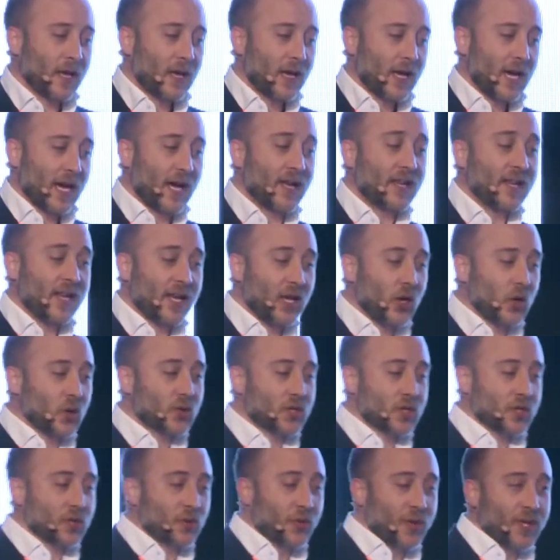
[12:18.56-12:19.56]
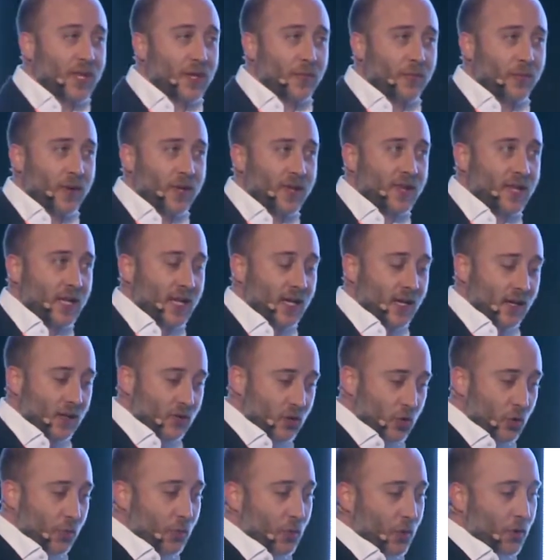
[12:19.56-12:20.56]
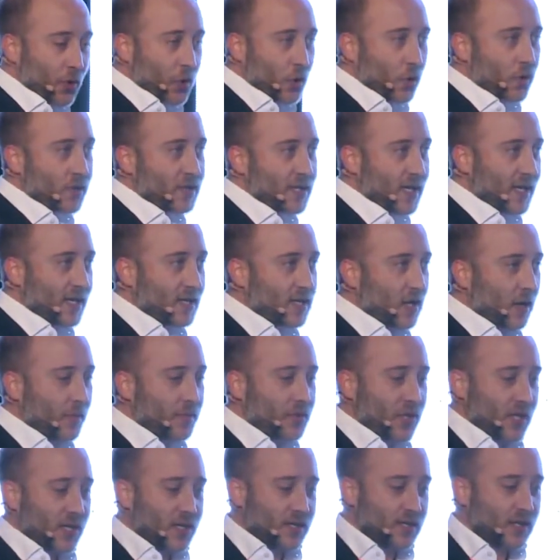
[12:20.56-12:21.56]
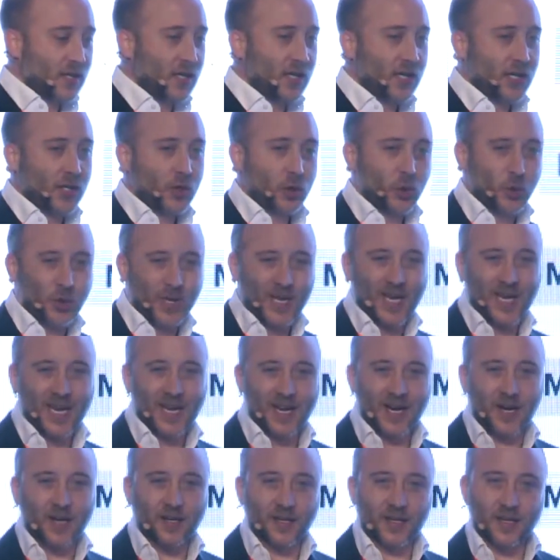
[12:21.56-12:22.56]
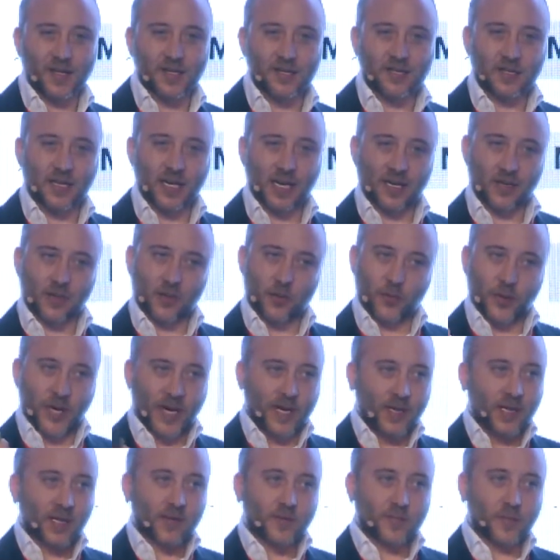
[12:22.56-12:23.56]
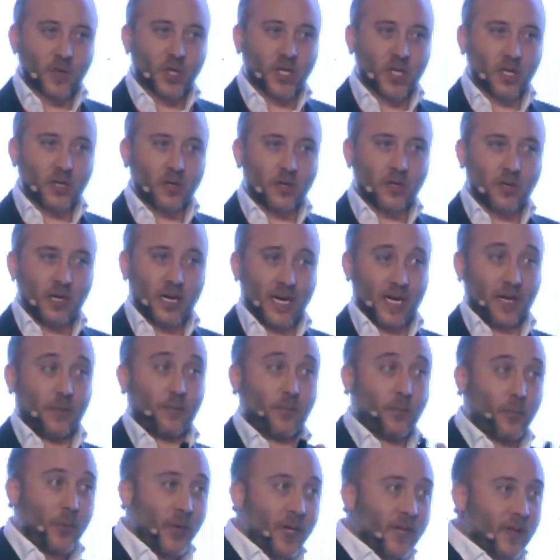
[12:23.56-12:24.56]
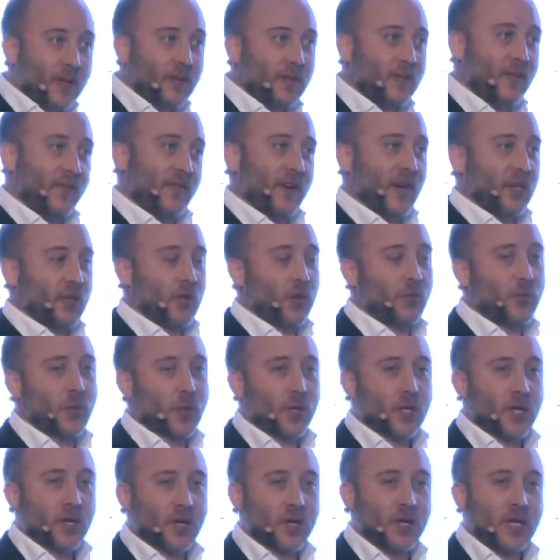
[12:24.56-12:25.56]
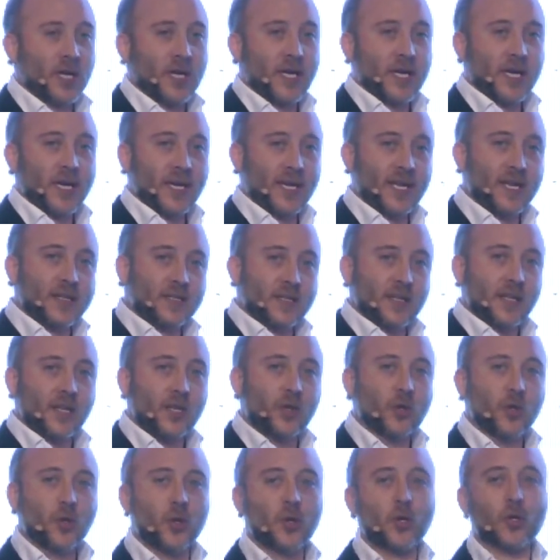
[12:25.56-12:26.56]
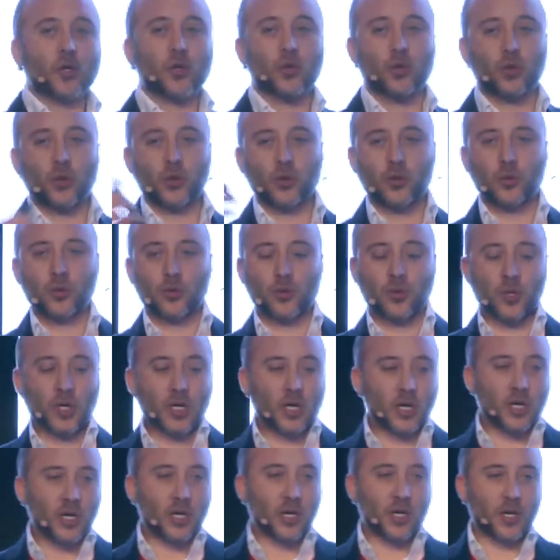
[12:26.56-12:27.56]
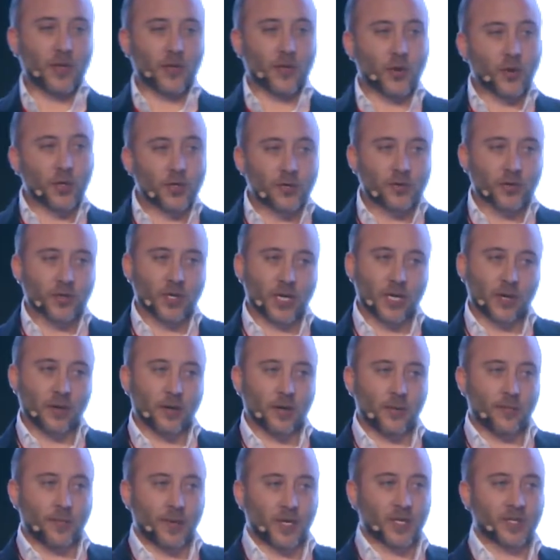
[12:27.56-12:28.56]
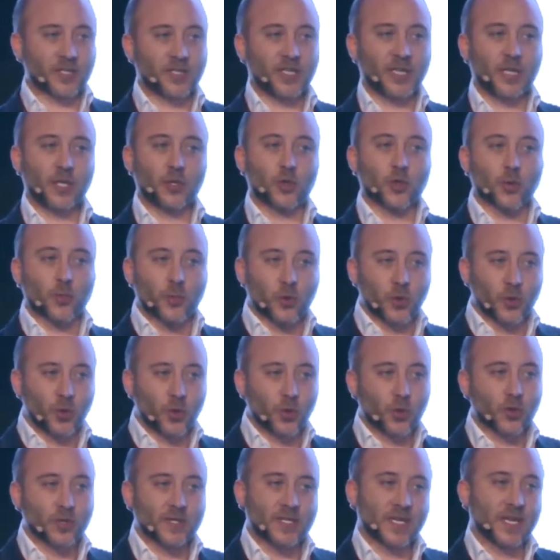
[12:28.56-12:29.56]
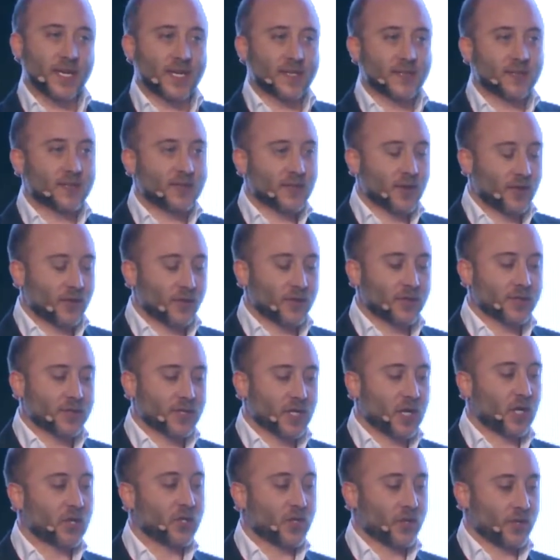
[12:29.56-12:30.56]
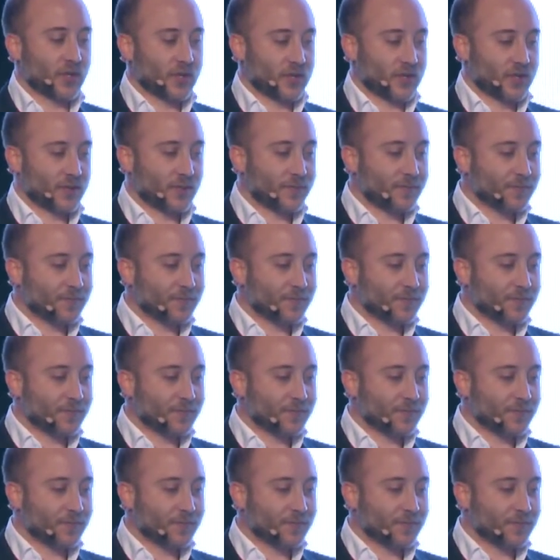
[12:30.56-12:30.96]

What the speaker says: and he uses 3D printing to produce his objects. Today, an artist can create a model and print the final product. He doesn't need to go to a third party to produce his sculptures.